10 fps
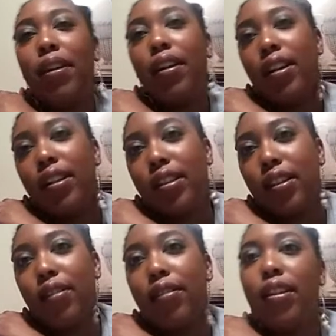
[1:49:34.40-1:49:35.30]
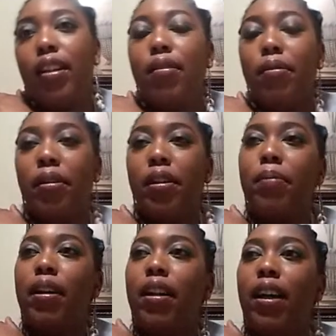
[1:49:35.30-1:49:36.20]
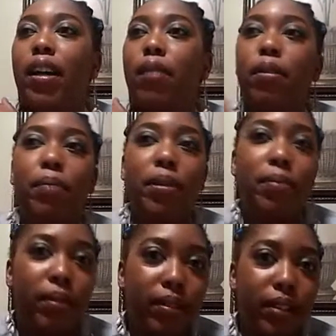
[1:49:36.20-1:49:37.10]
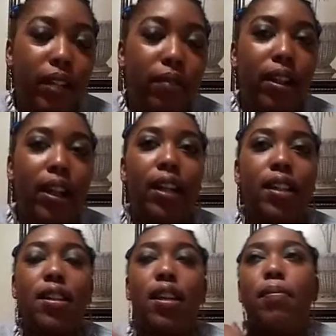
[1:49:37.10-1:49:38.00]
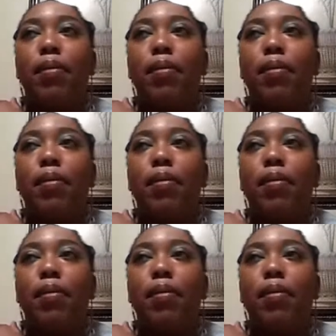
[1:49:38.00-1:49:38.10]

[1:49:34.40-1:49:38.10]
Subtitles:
been concerned and worried about like what people gonna think, what I gotta say. I